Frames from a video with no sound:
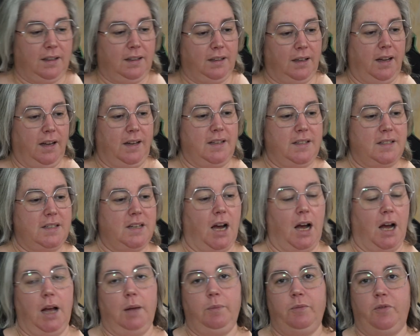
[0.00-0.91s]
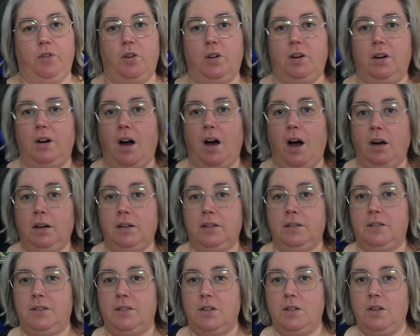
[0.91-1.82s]
It is time for
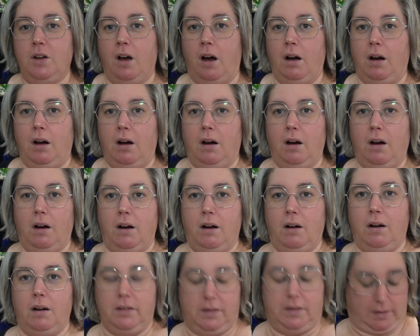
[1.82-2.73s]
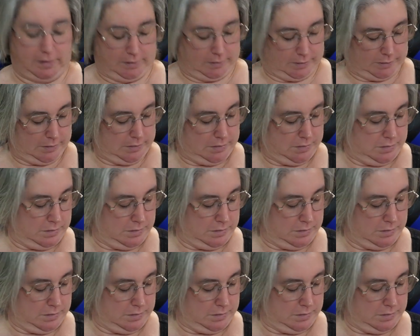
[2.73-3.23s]
Octonauts.